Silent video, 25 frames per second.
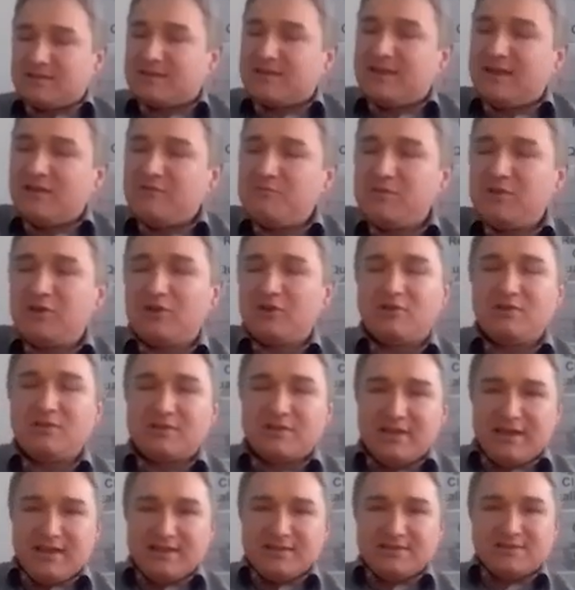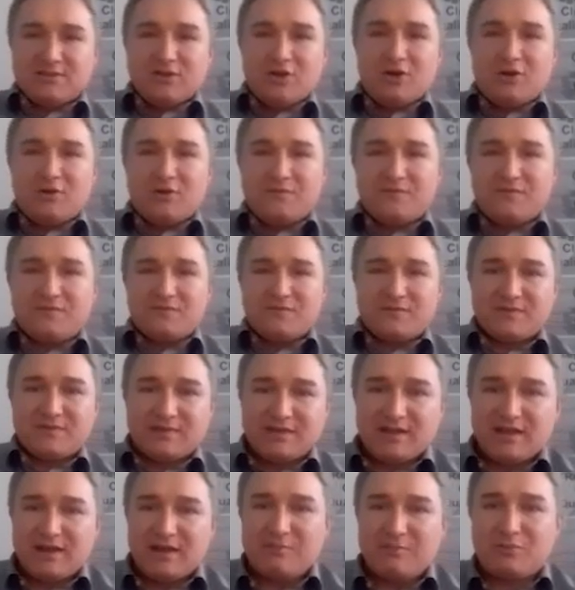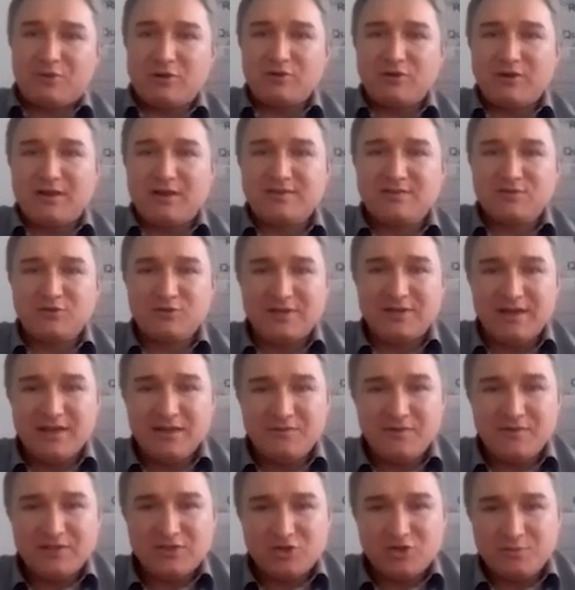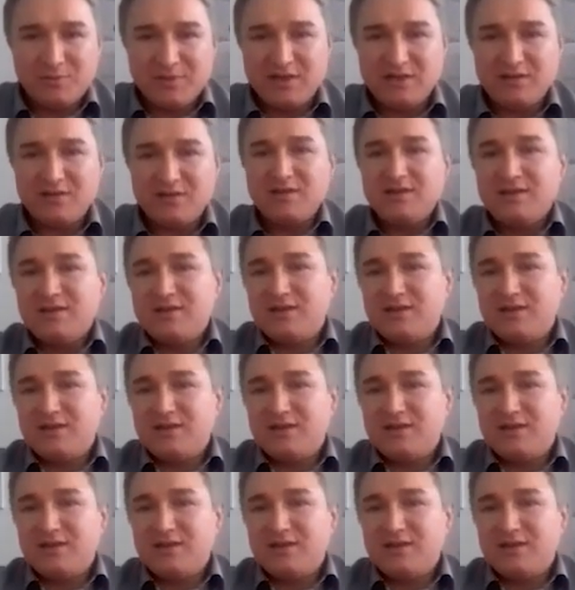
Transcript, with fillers: give me your list of products you delivered to me.